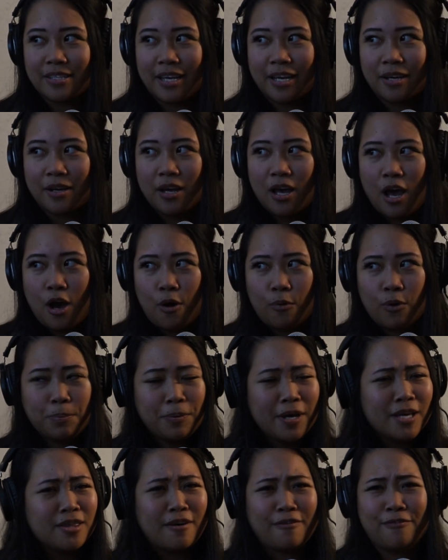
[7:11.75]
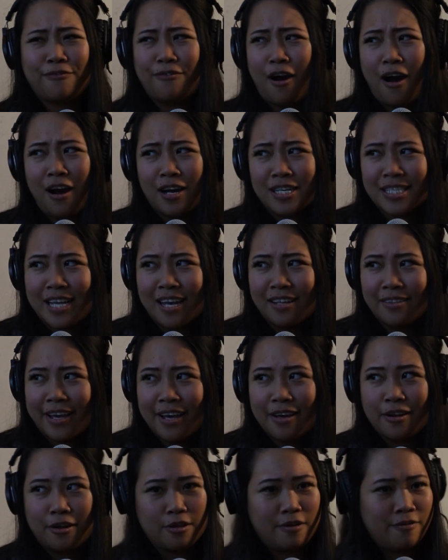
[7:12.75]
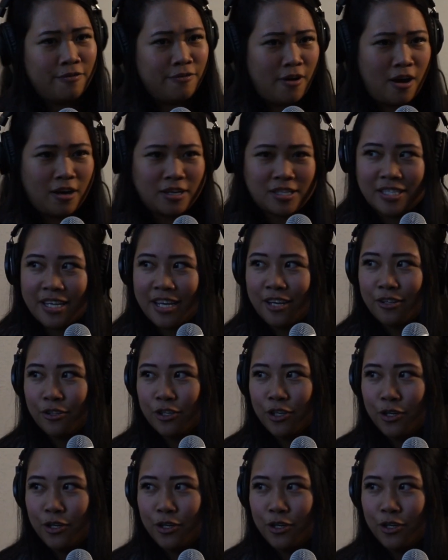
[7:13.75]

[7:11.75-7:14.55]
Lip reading: Like we're playing the Fox Atlanta, the Fox St.